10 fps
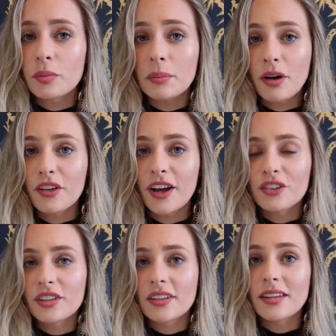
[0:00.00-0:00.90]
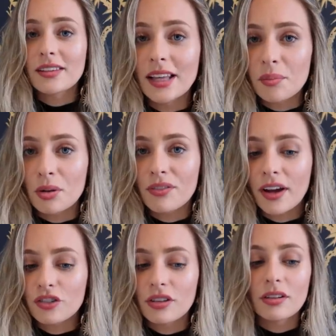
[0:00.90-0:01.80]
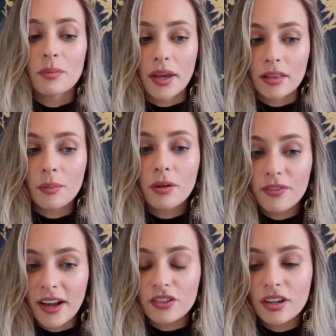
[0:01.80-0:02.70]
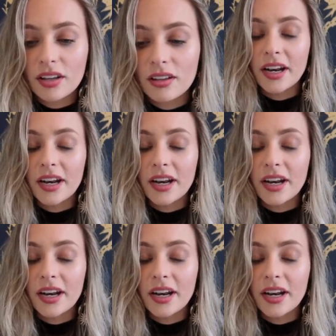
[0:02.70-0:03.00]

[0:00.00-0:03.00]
My brother actually says the imperfections make the perfection.